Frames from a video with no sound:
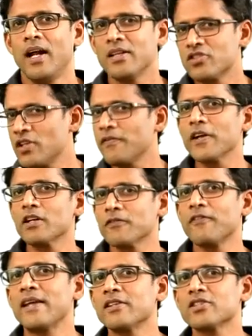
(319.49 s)
It's difficult to
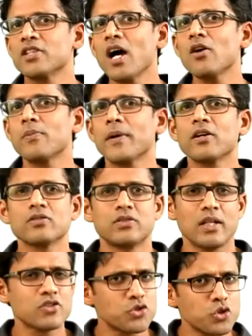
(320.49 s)
find this out because
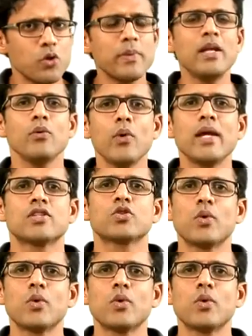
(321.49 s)
there are so many ways